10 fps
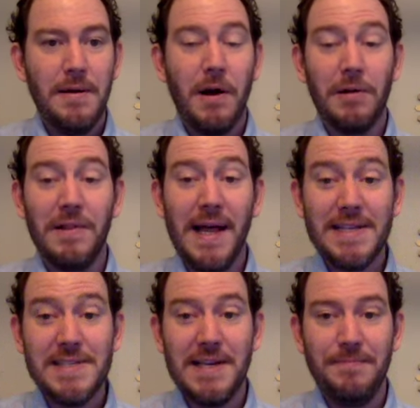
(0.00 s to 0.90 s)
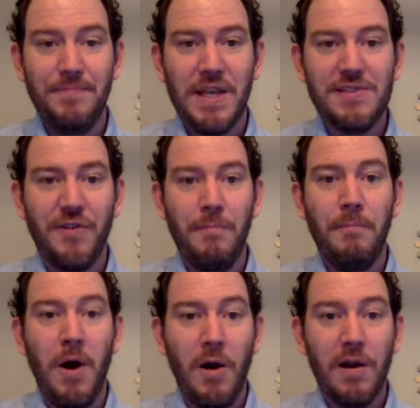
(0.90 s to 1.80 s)
our lesson is from
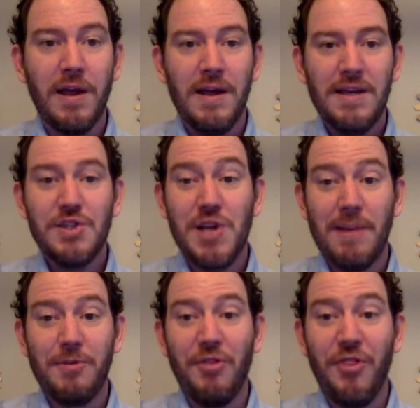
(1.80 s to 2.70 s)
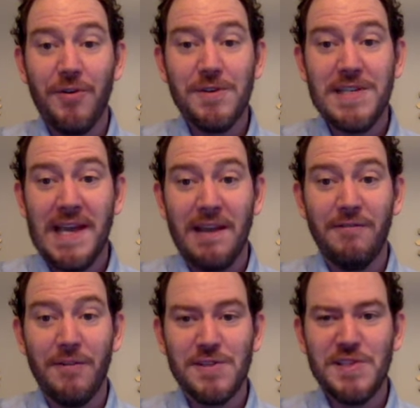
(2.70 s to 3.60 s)
Mark chapter 13,
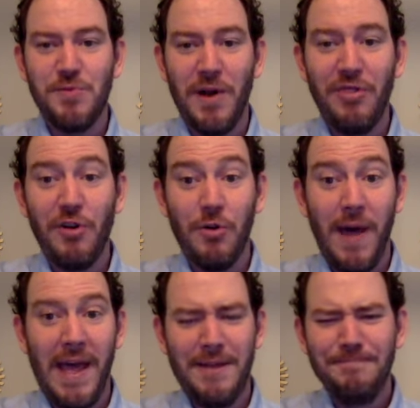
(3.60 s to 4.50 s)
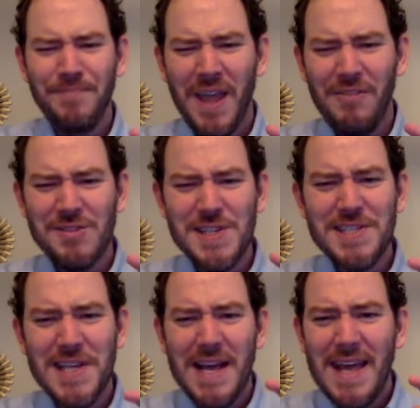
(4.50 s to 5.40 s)
verses 1 through 8. And there's
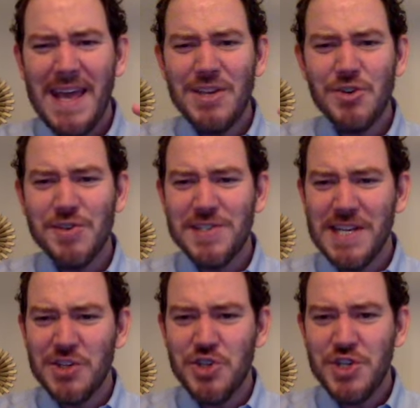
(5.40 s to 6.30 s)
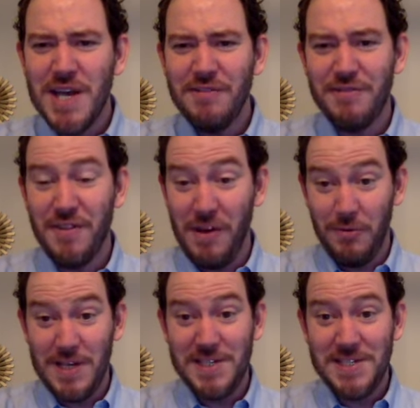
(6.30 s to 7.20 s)
this interesting shift that
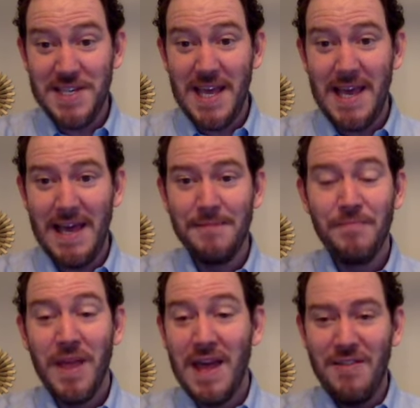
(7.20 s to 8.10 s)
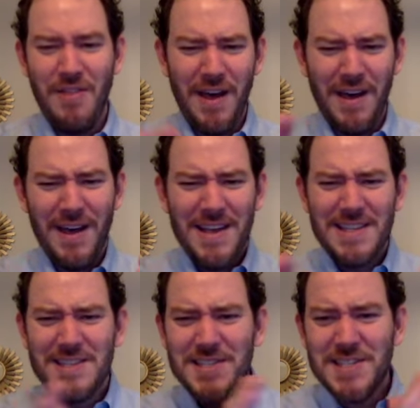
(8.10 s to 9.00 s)
we see in the
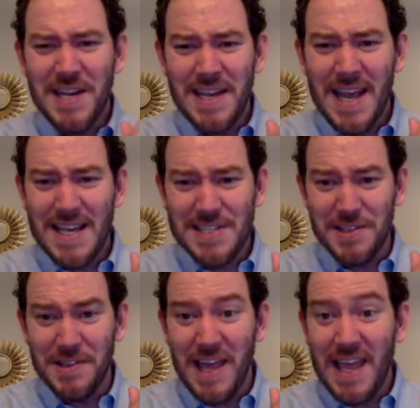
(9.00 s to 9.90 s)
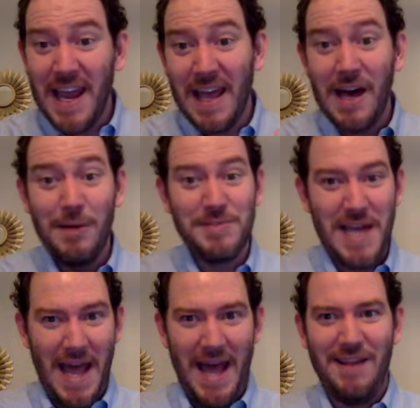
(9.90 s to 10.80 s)
Sundays leading up
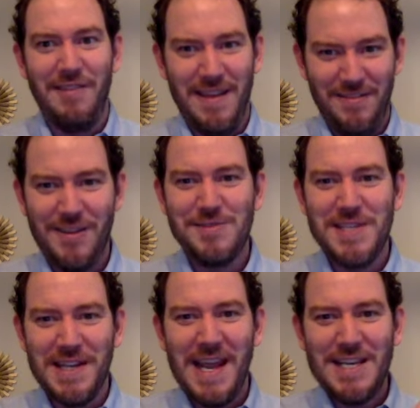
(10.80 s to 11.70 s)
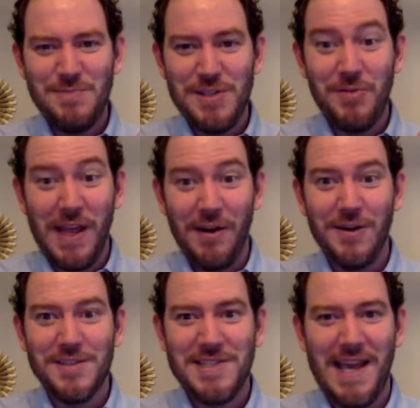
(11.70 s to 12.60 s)
to Advent, those Sundays between
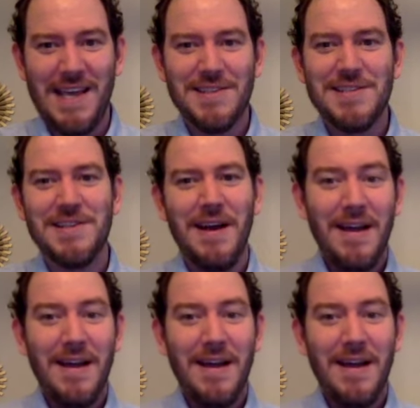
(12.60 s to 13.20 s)
All Saints